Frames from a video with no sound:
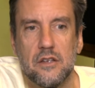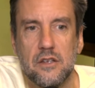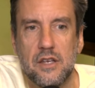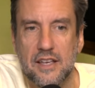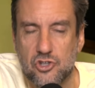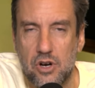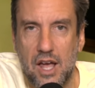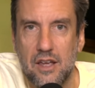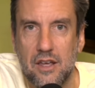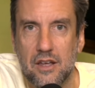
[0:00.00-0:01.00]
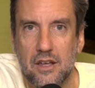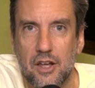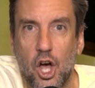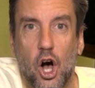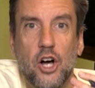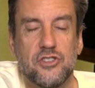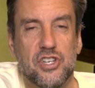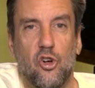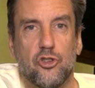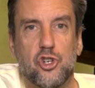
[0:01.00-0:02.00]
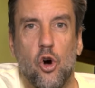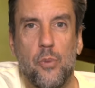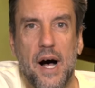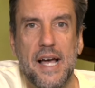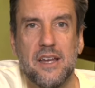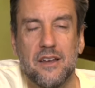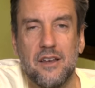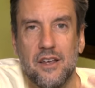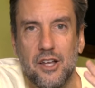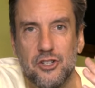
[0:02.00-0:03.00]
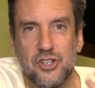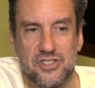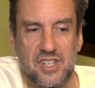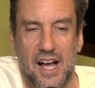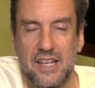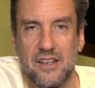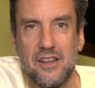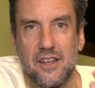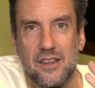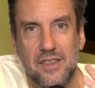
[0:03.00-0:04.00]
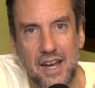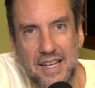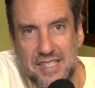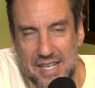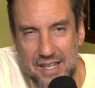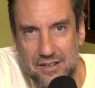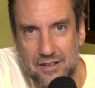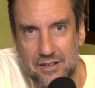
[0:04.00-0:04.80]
yesterday until Joe Biden decided that I did.